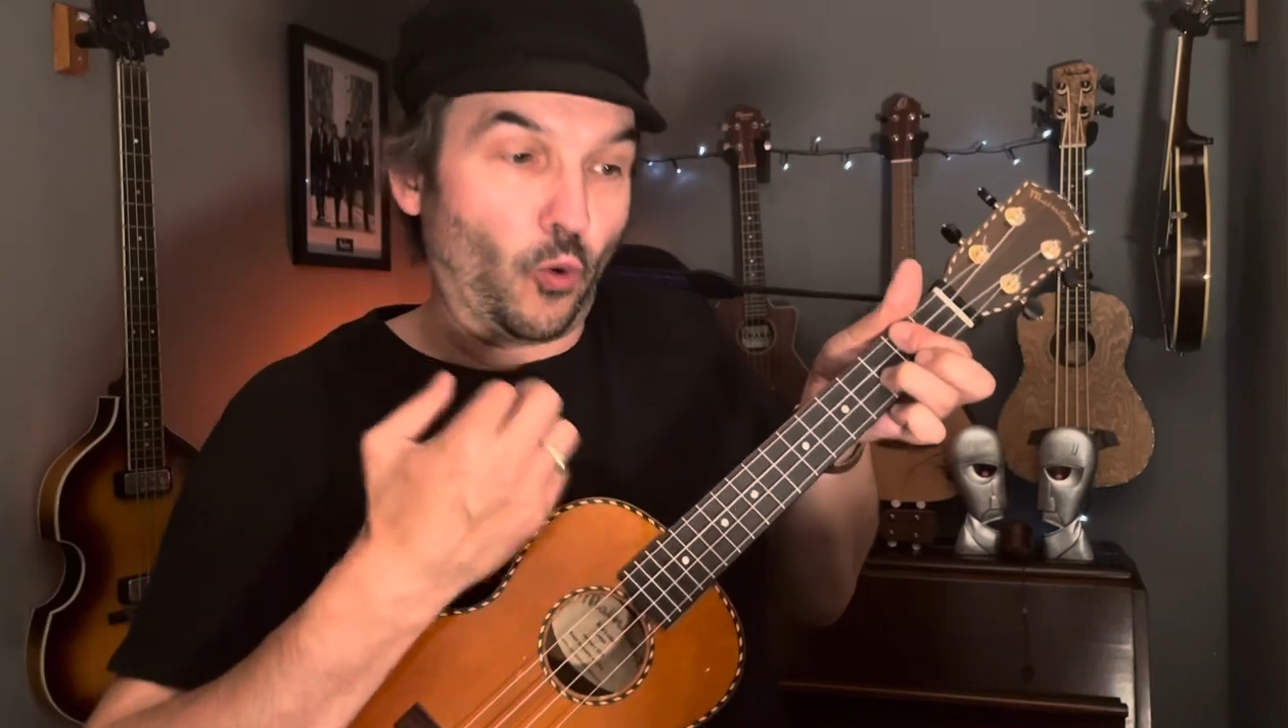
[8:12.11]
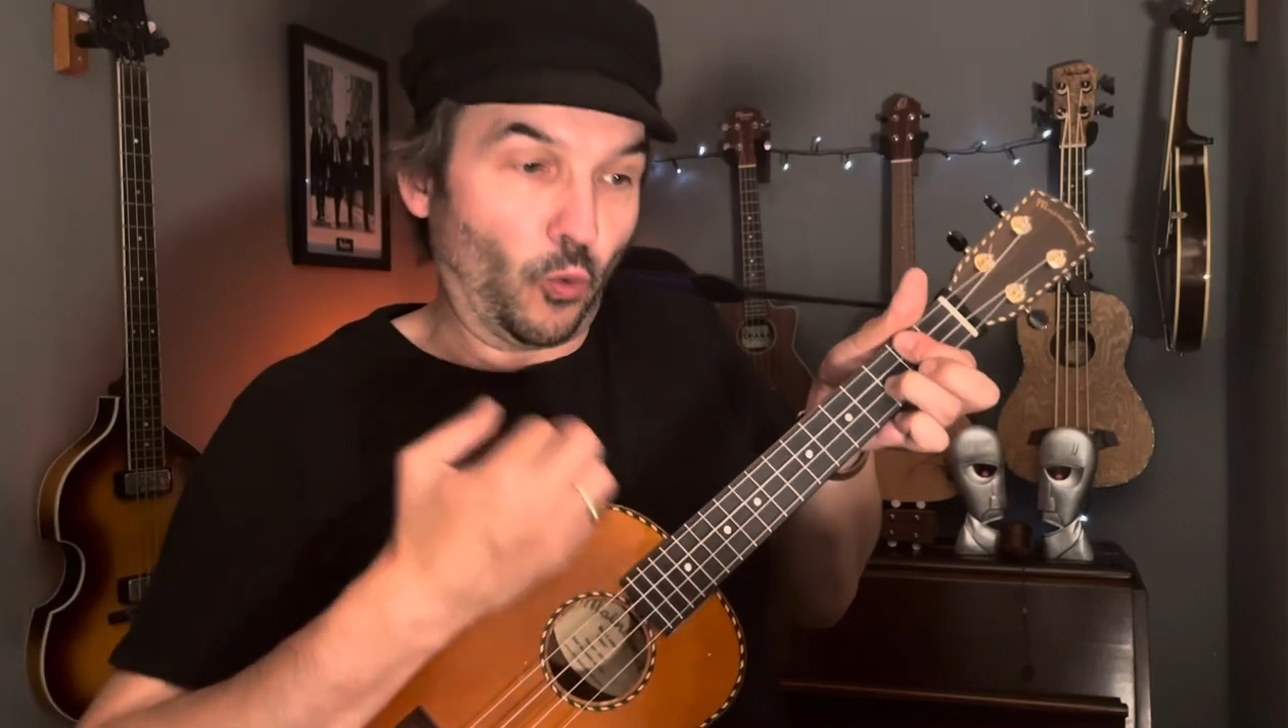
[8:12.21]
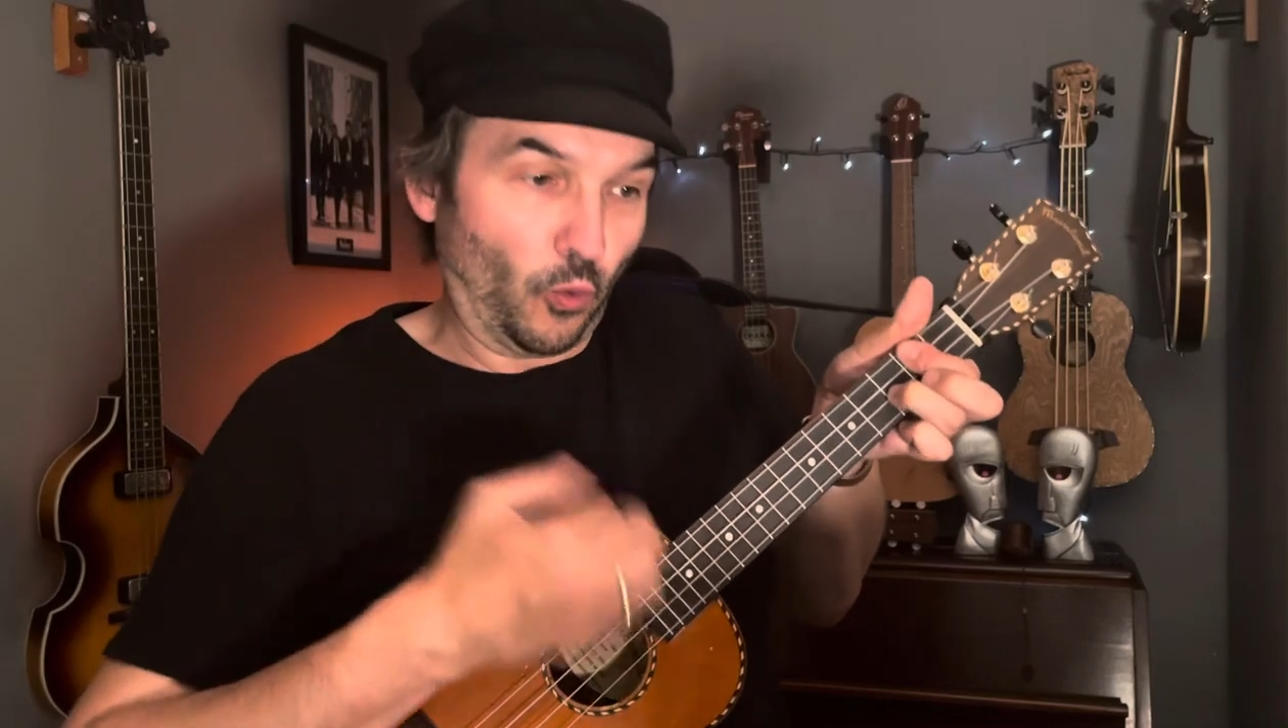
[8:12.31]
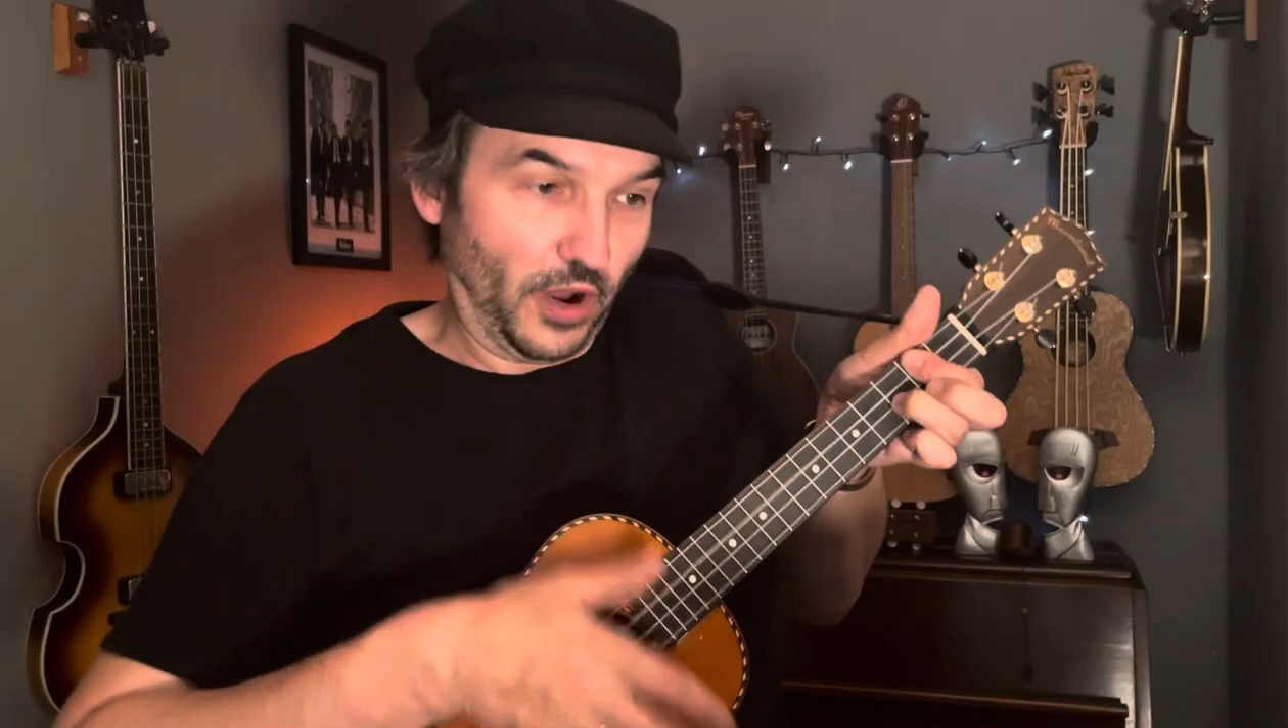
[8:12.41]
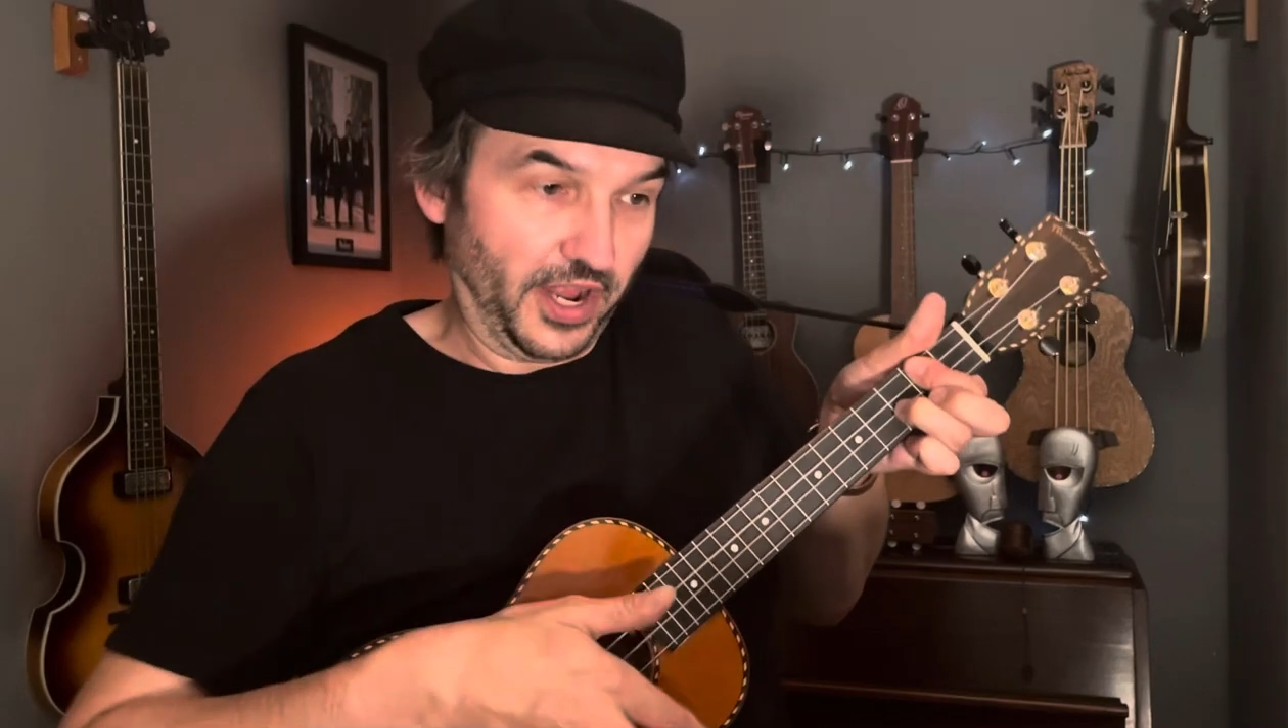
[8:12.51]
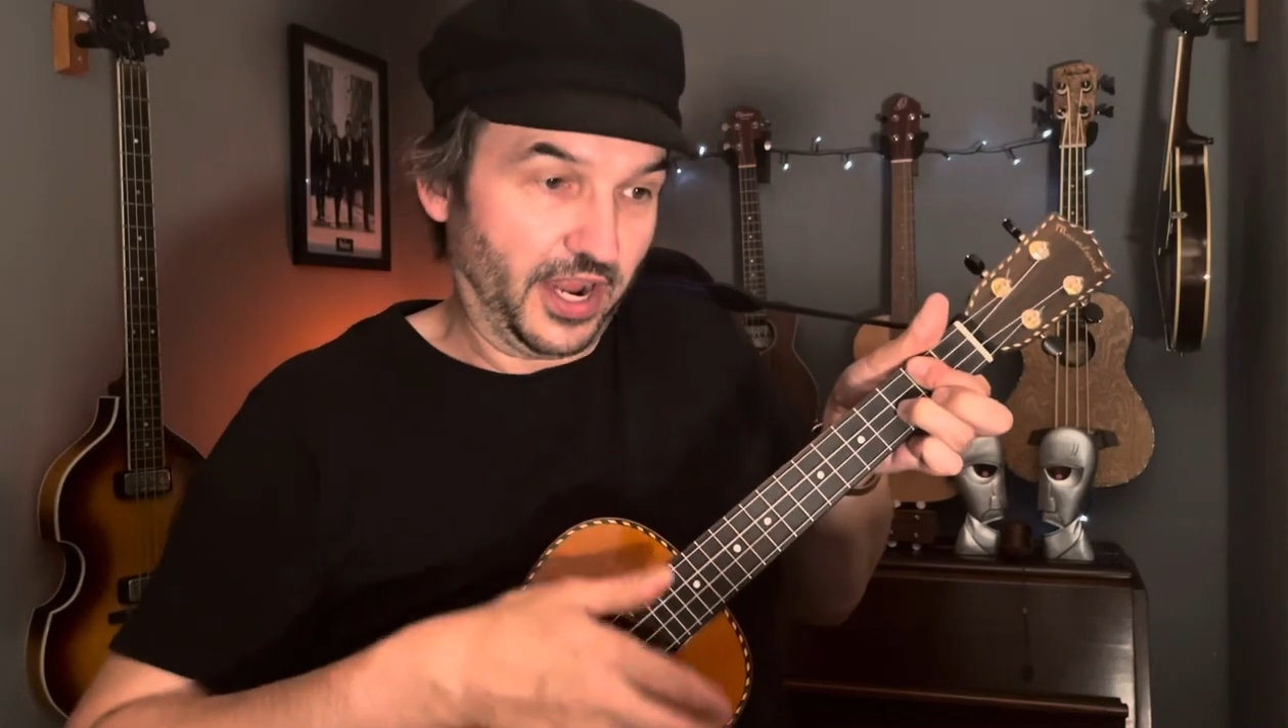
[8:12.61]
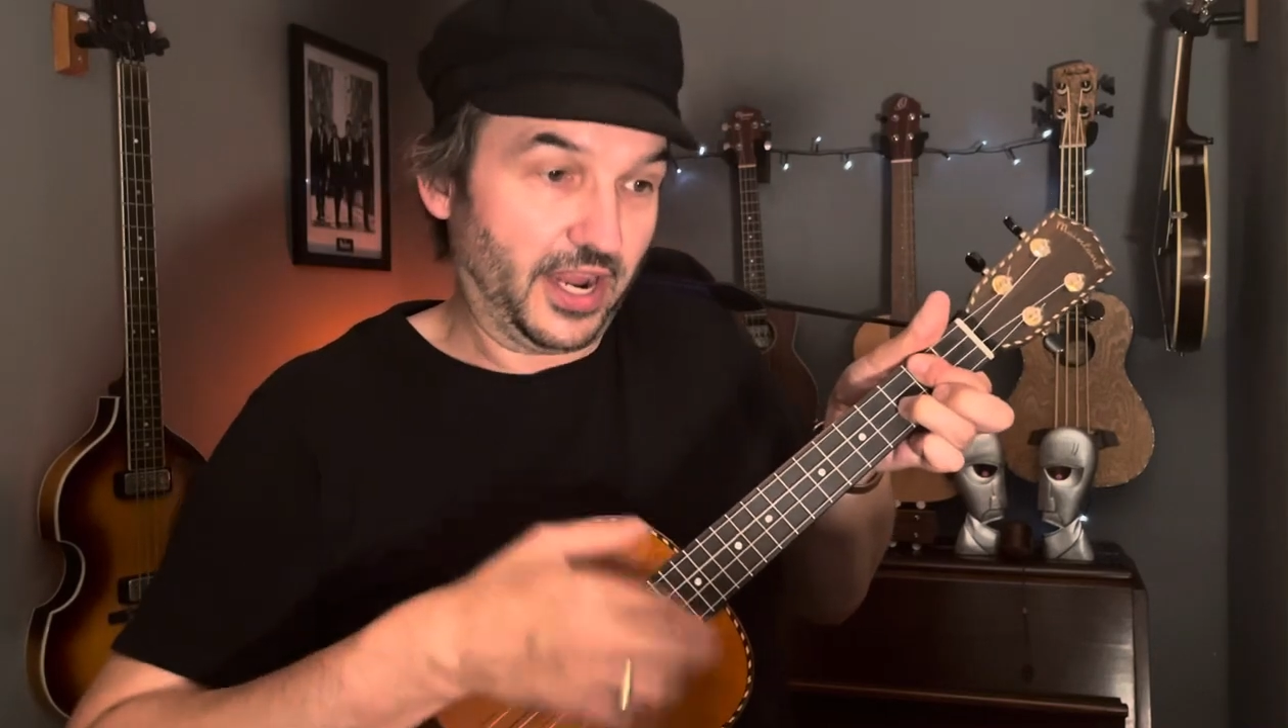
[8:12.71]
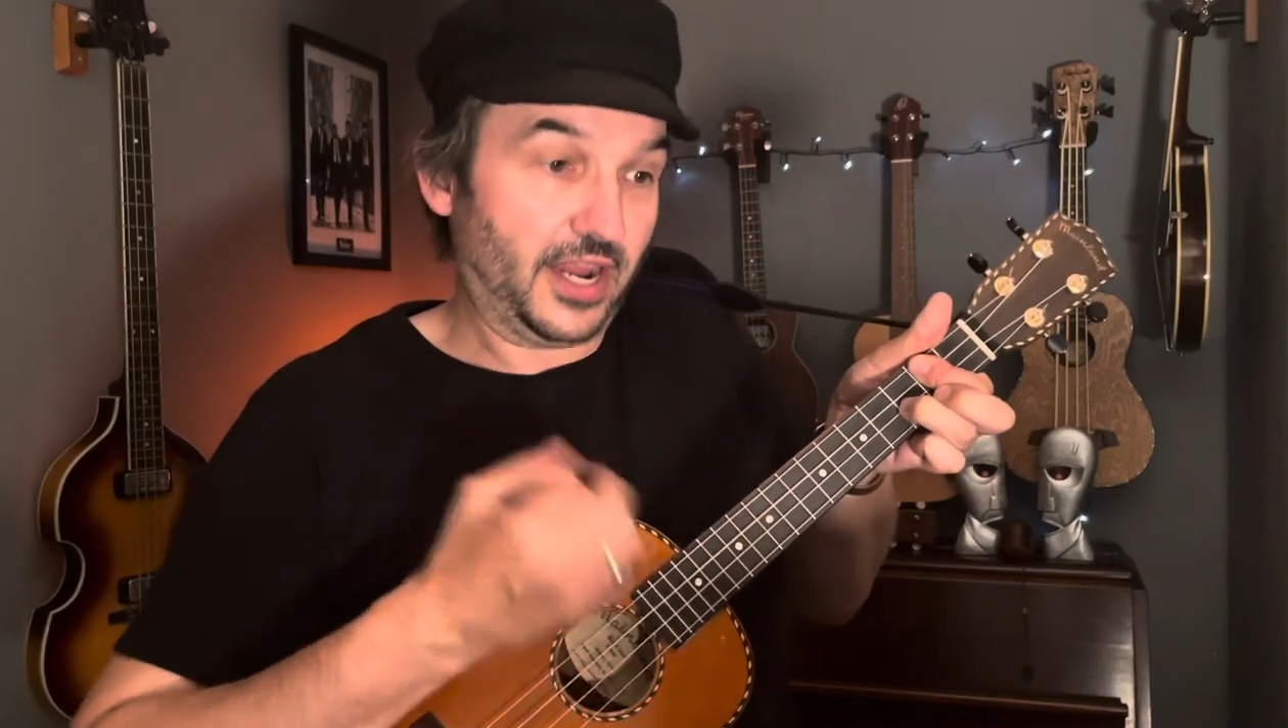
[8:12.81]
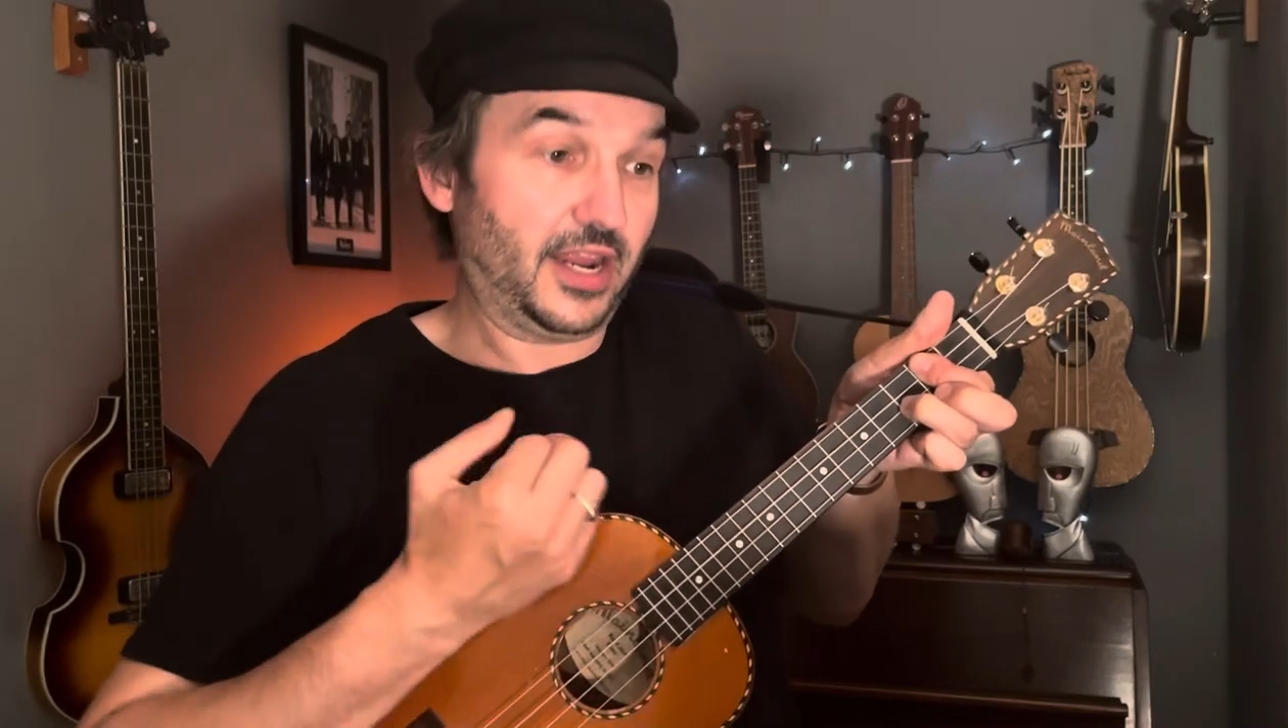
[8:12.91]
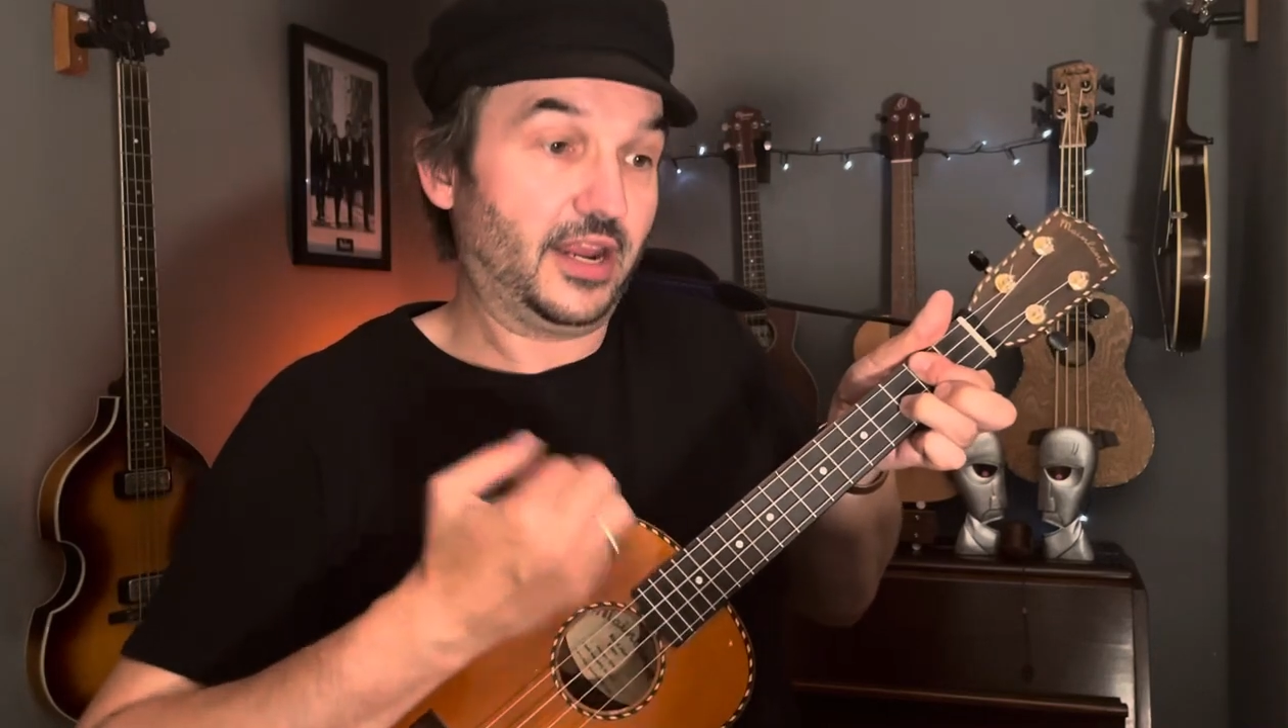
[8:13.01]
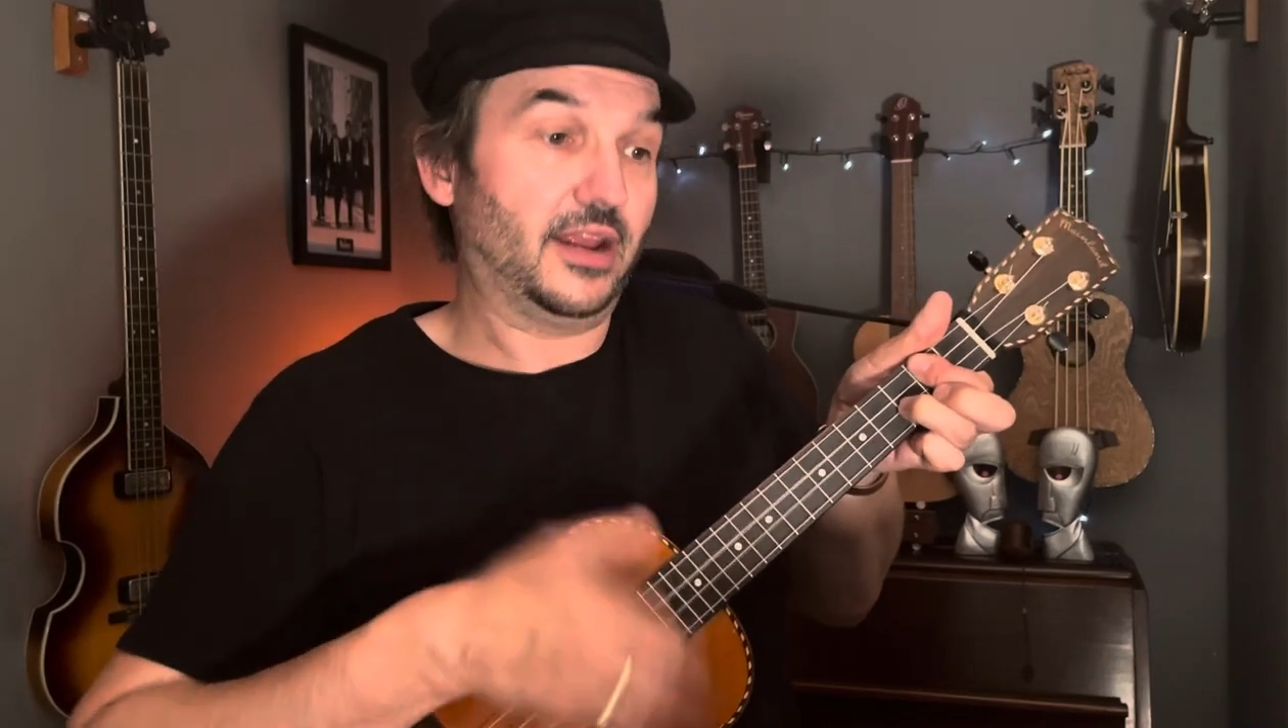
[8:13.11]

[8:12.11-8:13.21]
way,